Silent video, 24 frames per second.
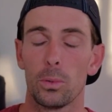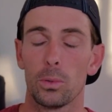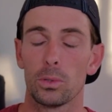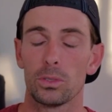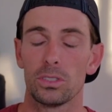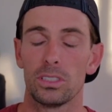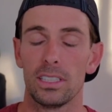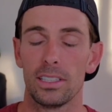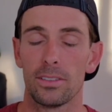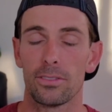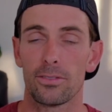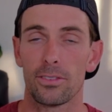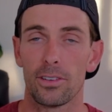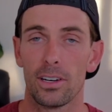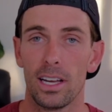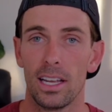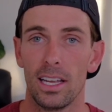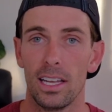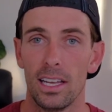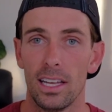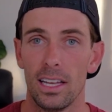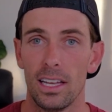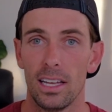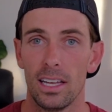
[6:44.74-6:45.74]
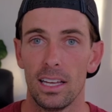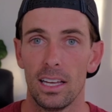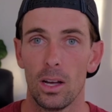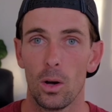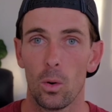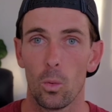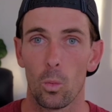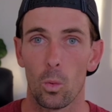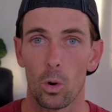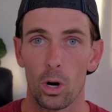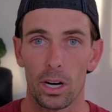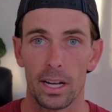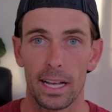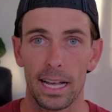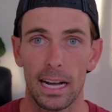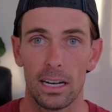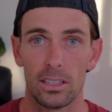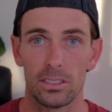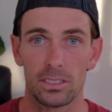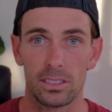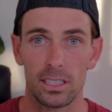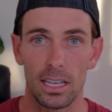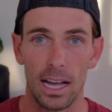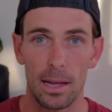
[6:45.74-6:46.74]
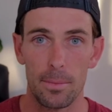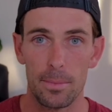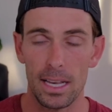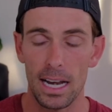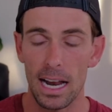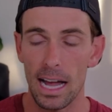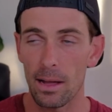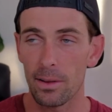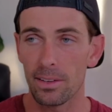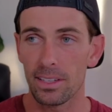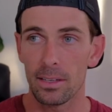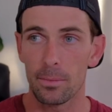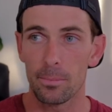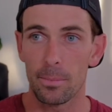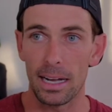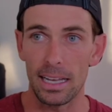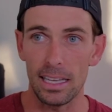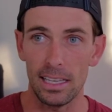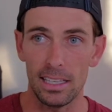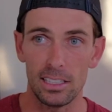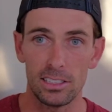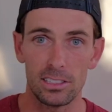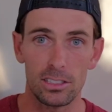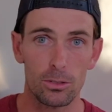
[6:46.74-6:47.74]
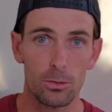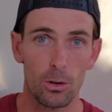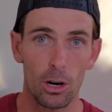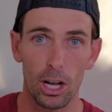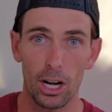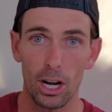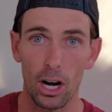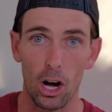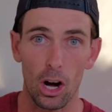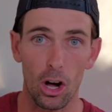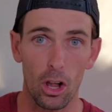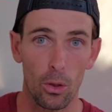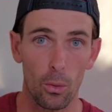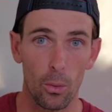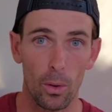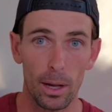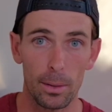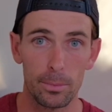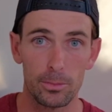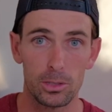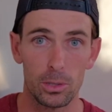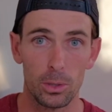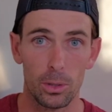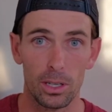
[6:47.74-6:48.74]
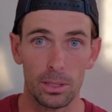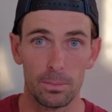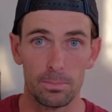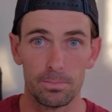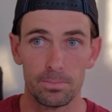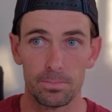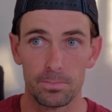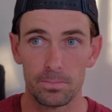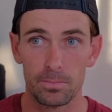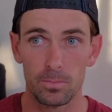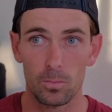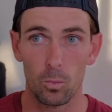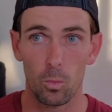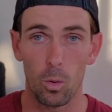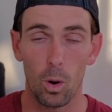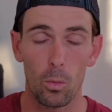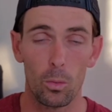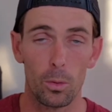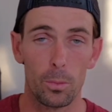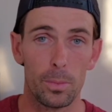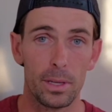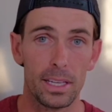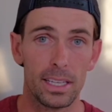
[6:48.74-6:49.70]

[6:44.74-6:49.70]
different workouts. I mean, I did my easy run all the way up to what would be